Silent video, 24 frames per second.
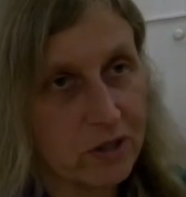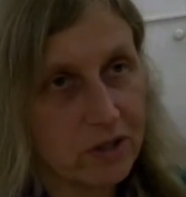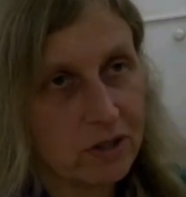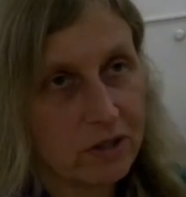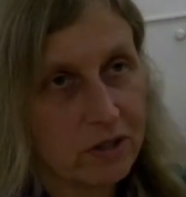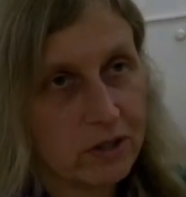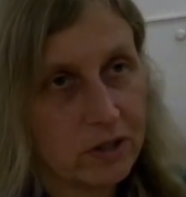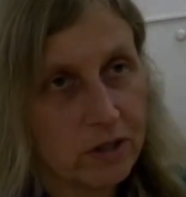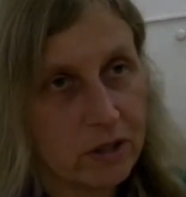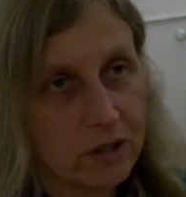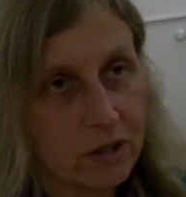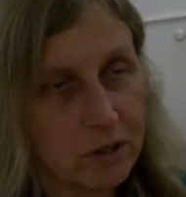
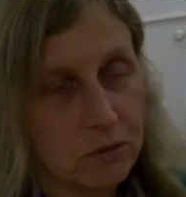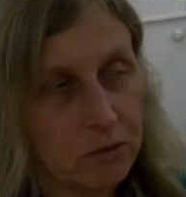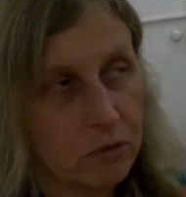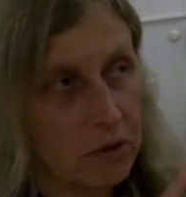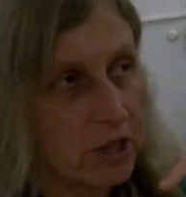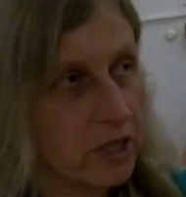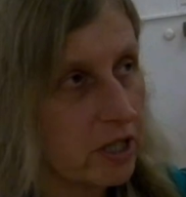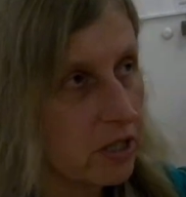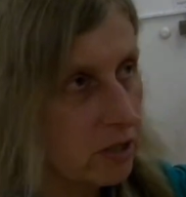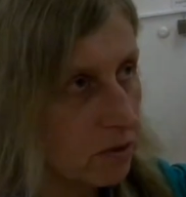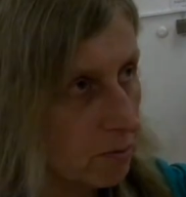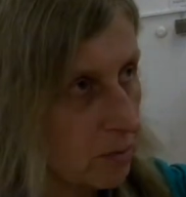You're going to
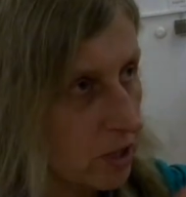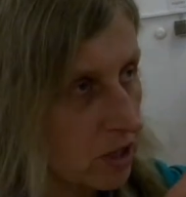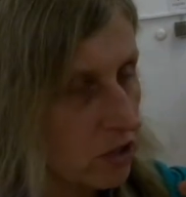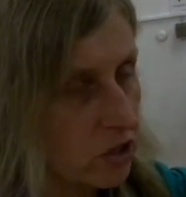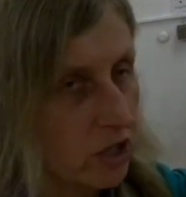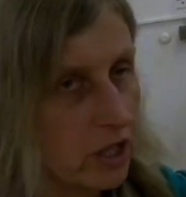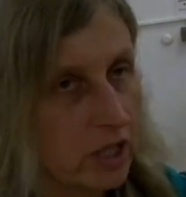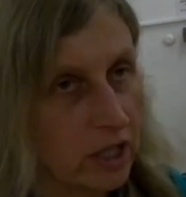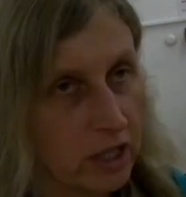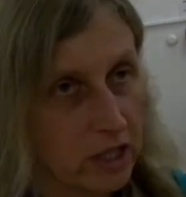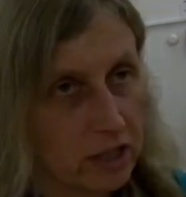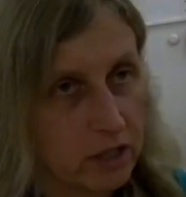catch me
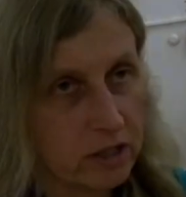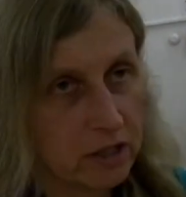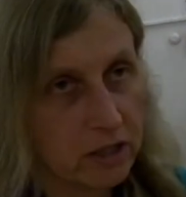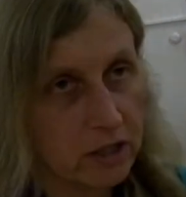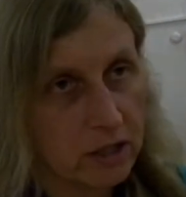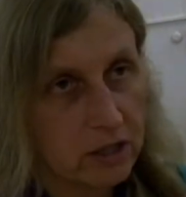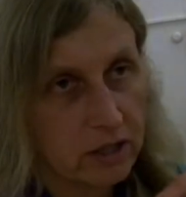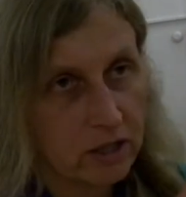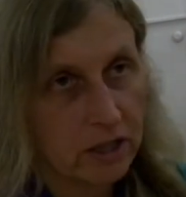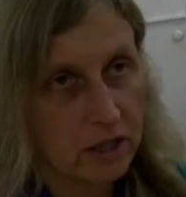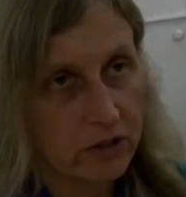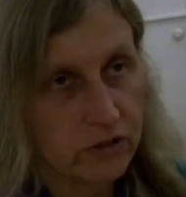now. I
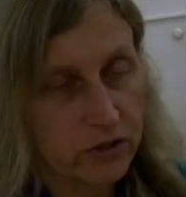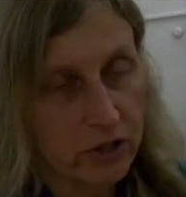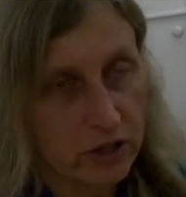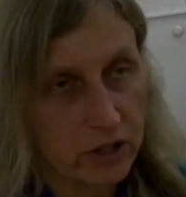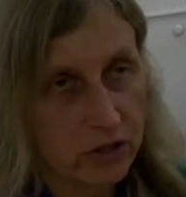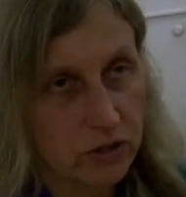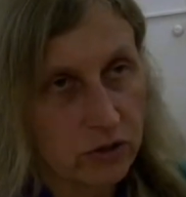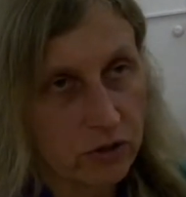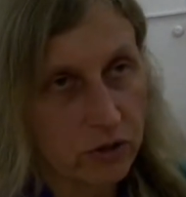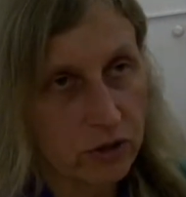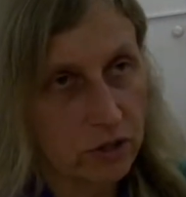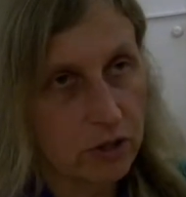almost
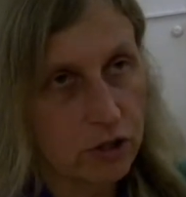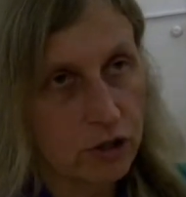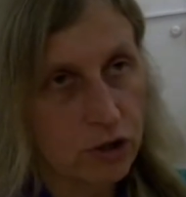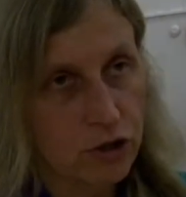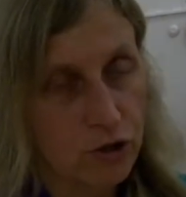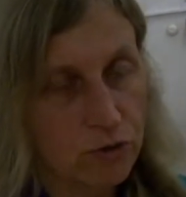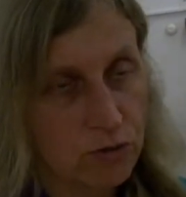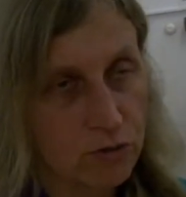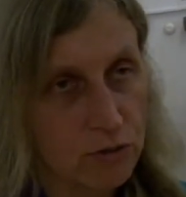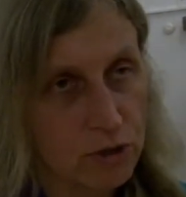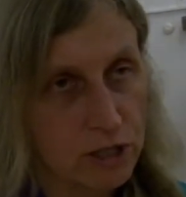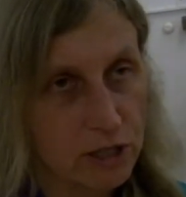said it's
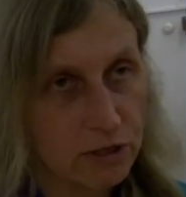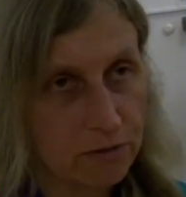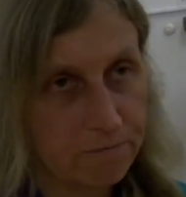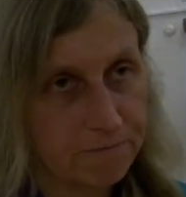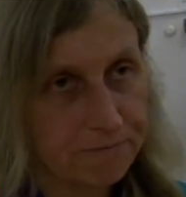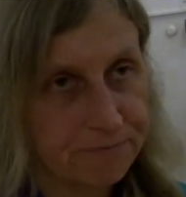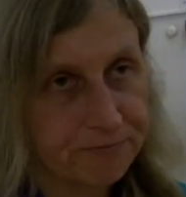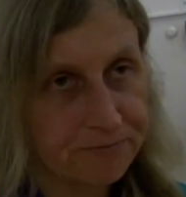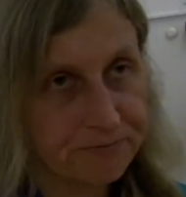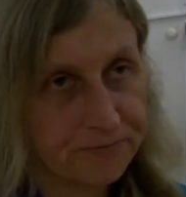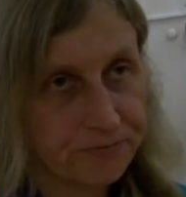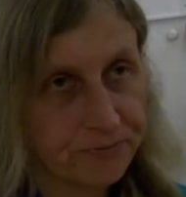completely
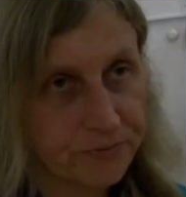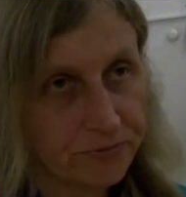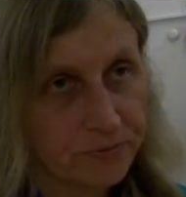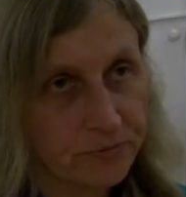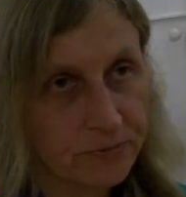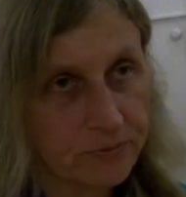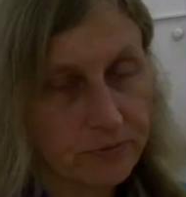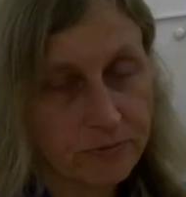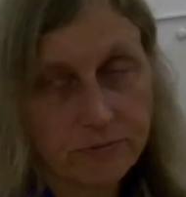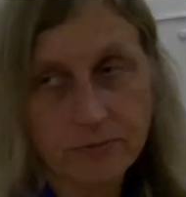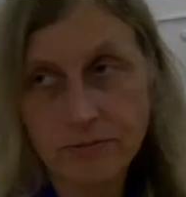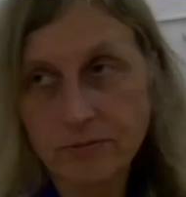nonsense.